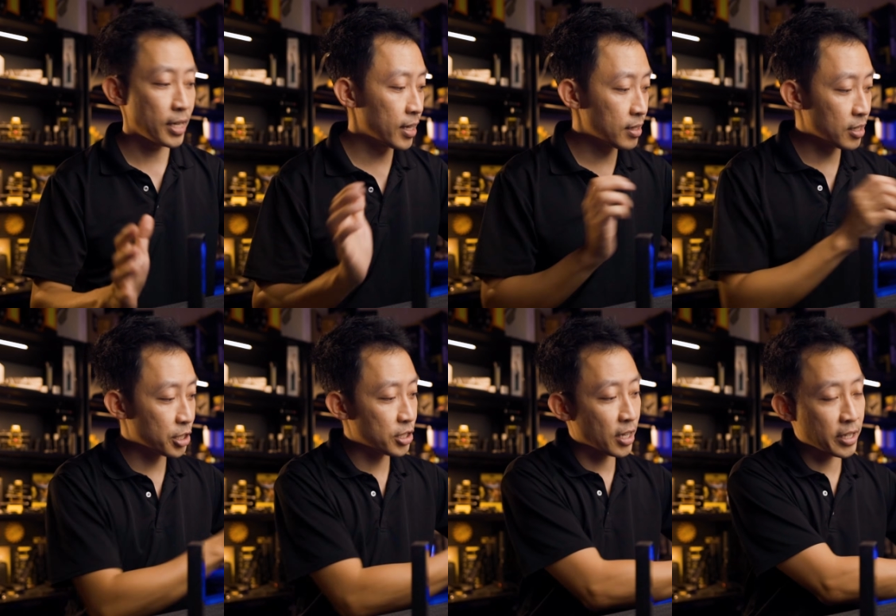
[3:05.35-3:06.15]
and the
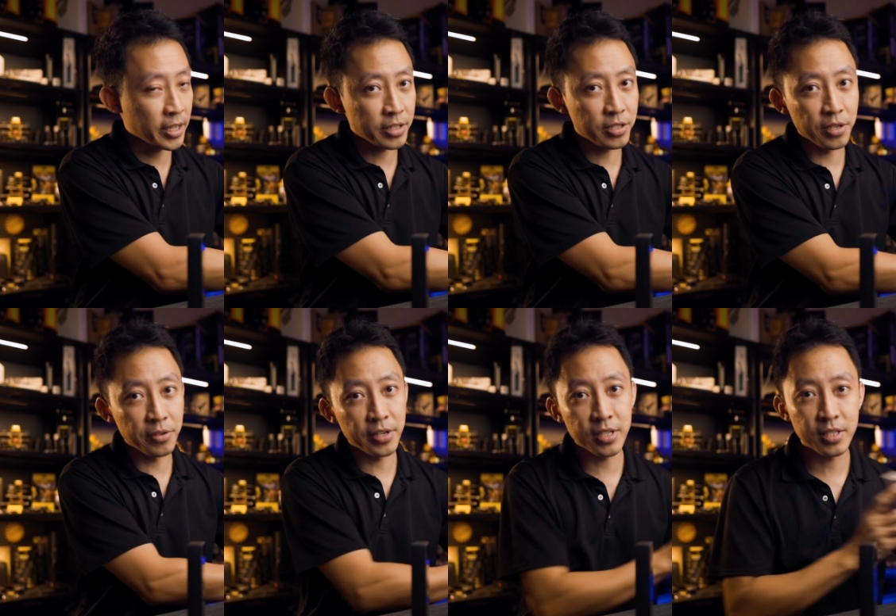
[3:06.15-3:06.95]
Shargeek
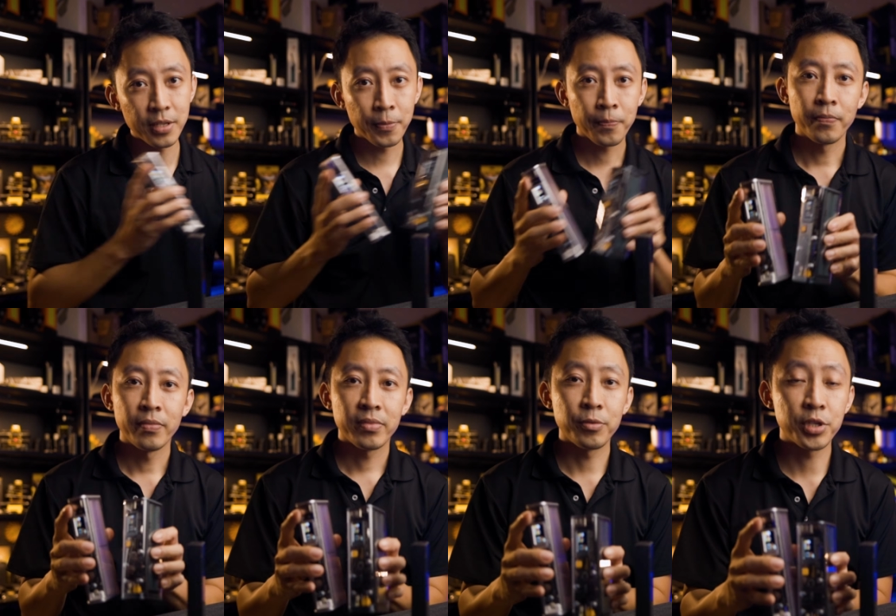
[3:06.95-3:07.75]
series,
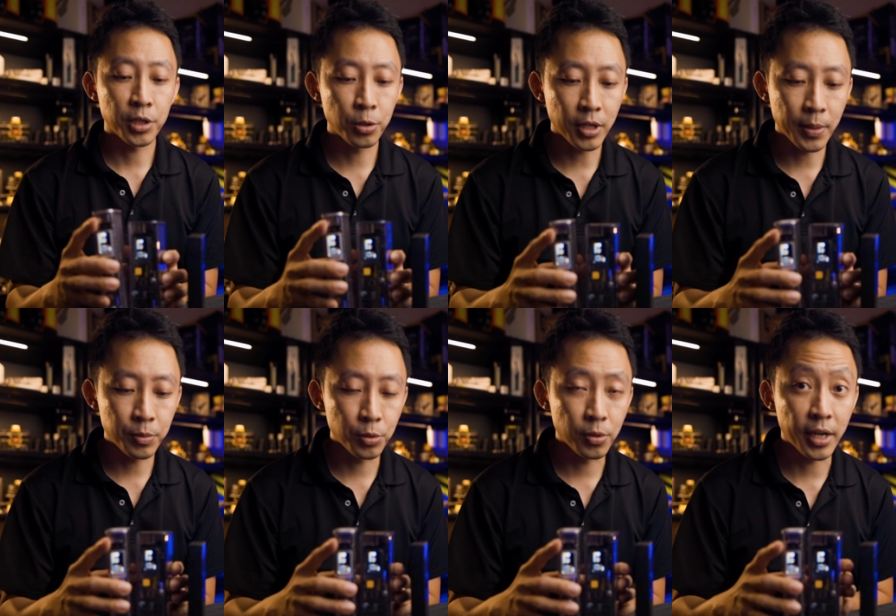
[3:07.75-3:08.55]
which can go up
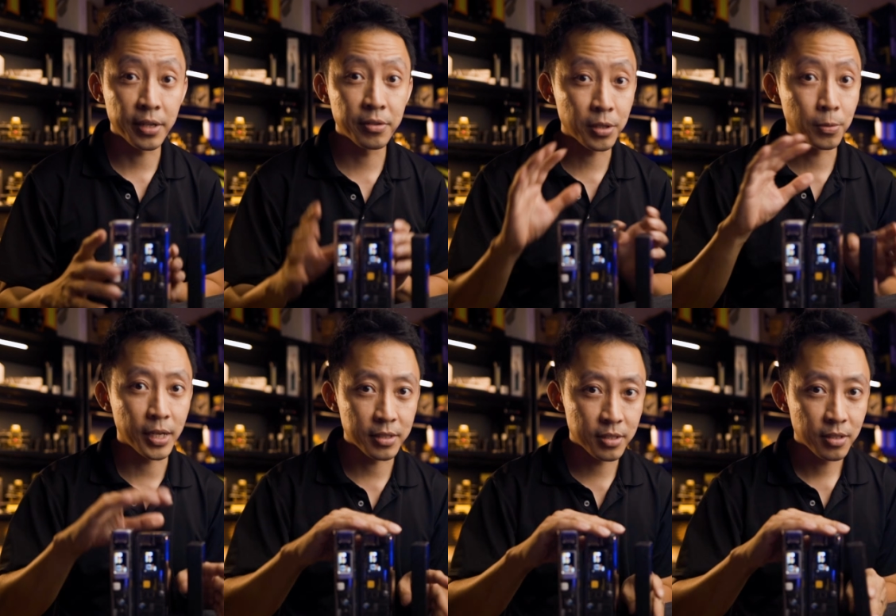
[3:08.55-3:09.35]
to 100 watts.